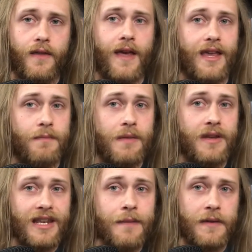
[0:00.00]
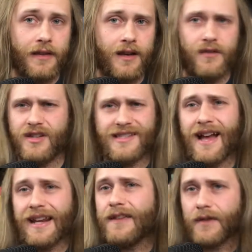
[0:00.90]
that can be manipulative, and that's
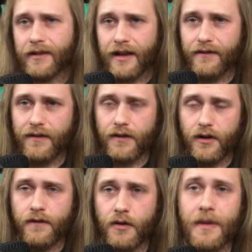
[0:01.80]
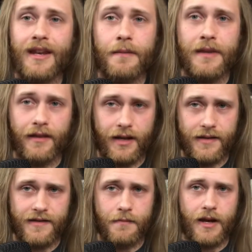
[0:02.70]
not even love if you're manipulating
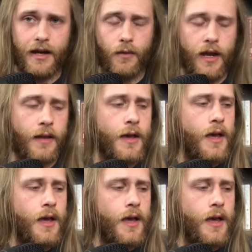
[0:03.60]
somebody, right?